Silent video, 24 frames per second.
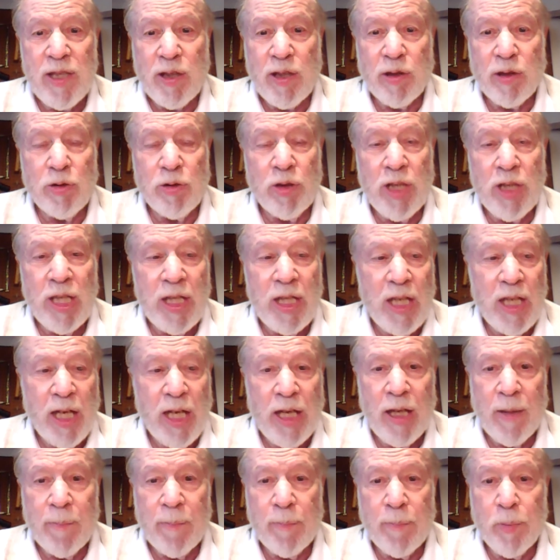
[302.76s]
including
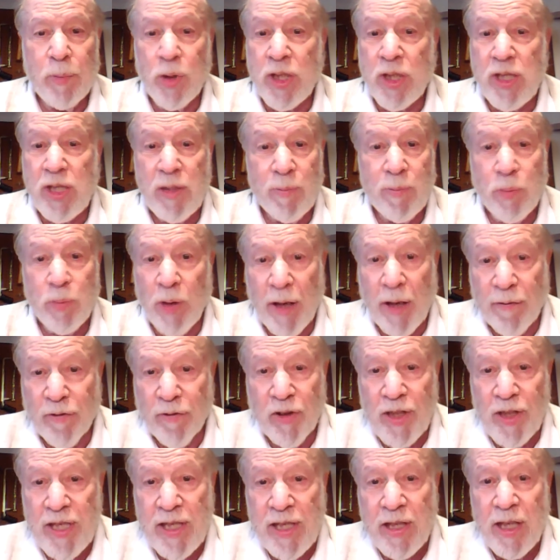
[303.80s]
uh, books and
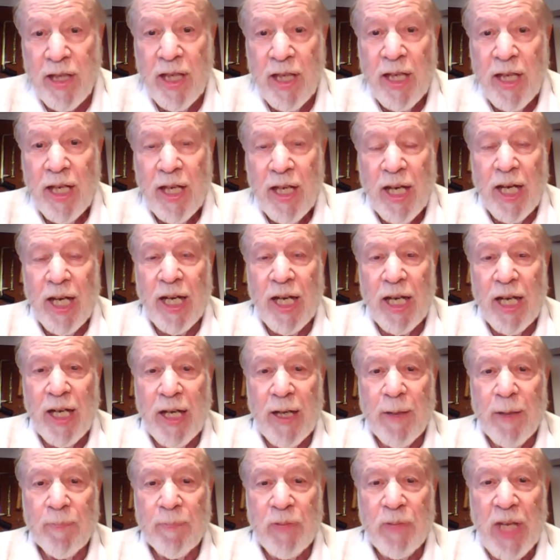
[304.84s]
breakfast,
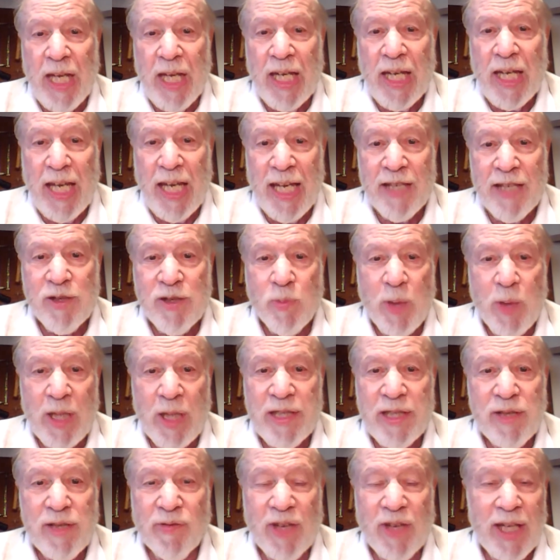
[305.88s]
um, as well
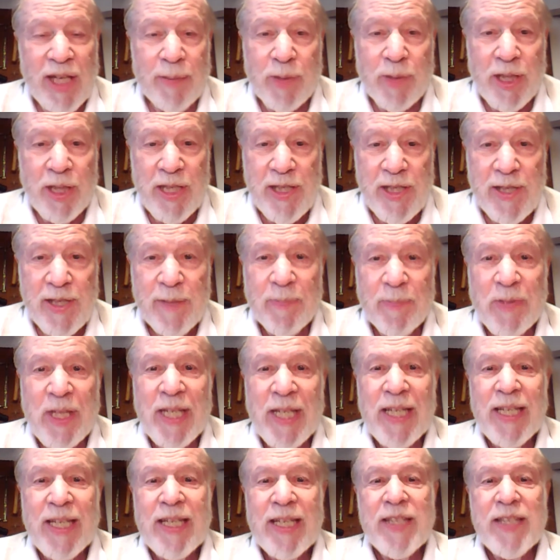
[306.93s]
as families.
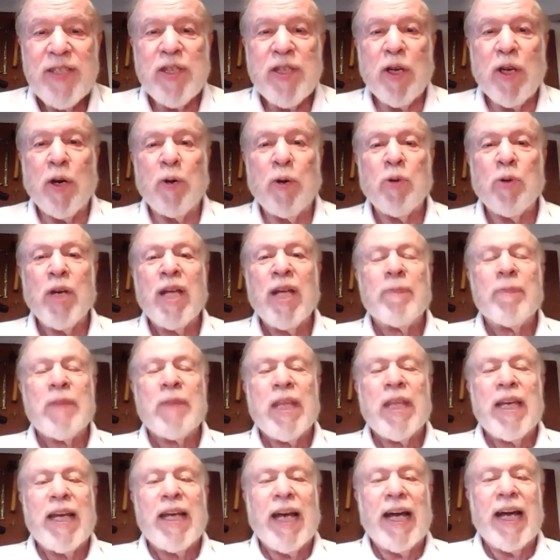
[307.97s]
So
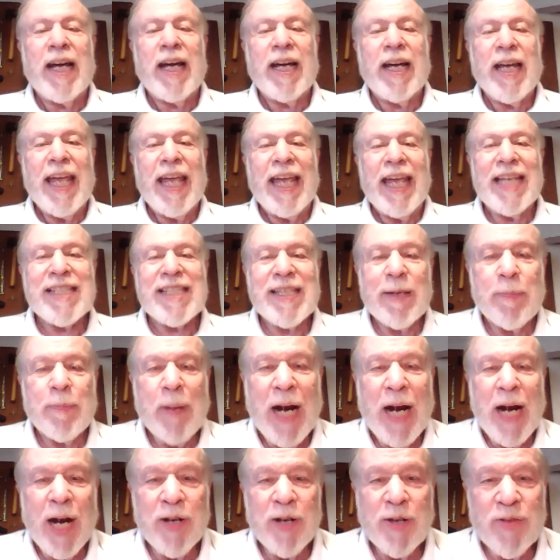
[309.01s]
uh, as a
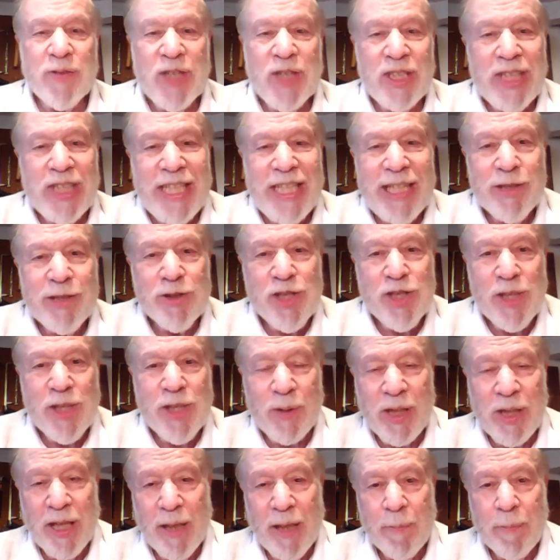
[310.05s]
part of the
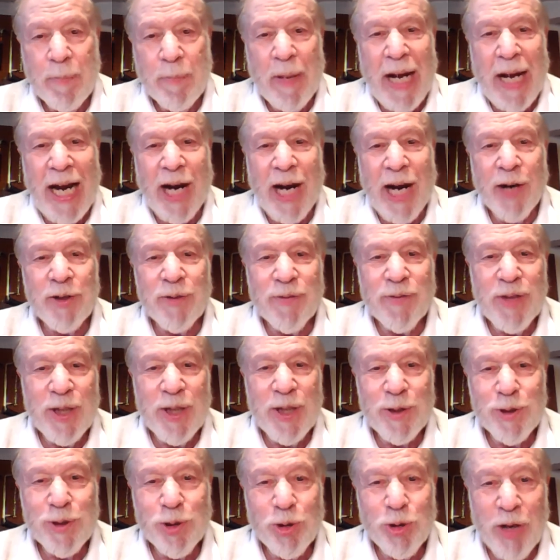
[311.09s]
leadership club, part of
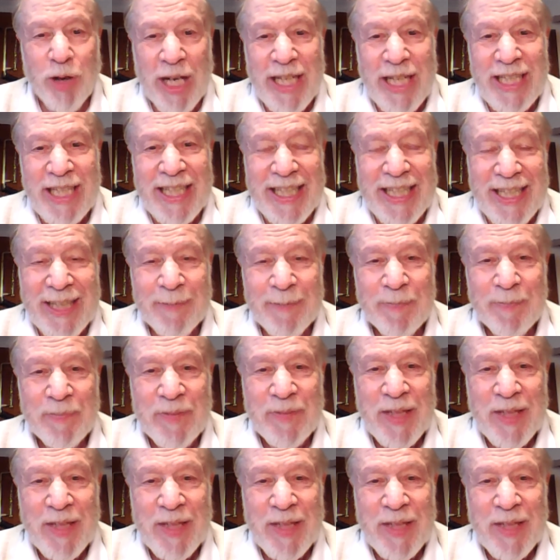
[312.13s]
their training